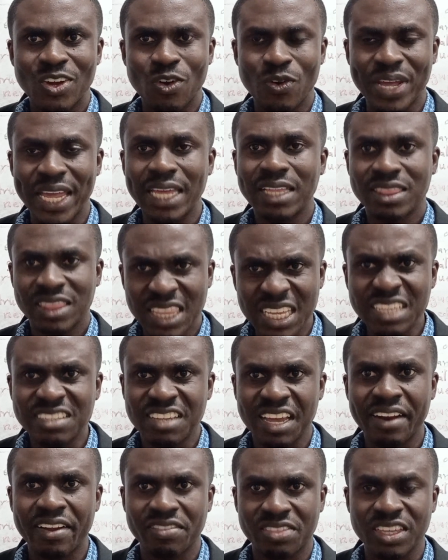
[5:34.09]
Okay,
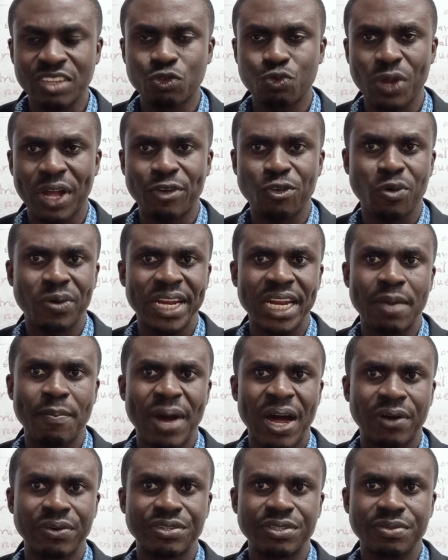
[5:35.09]
these are the things we are talking
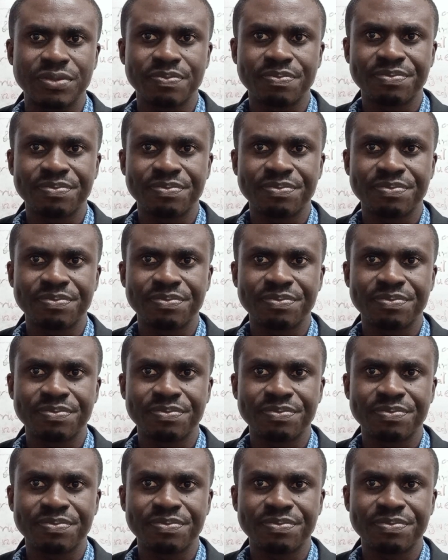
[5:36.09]
about.